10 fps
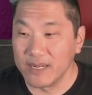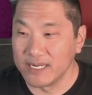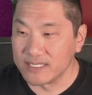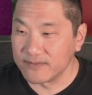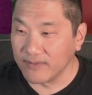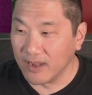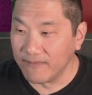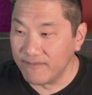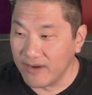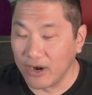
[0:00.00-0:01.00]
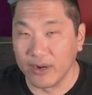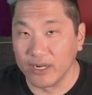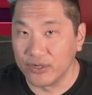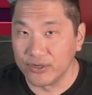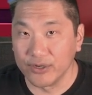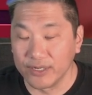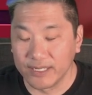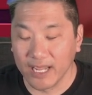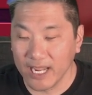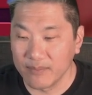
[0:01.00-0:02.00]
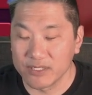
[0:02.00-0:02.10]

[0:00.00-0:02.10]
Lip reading: It is a very good game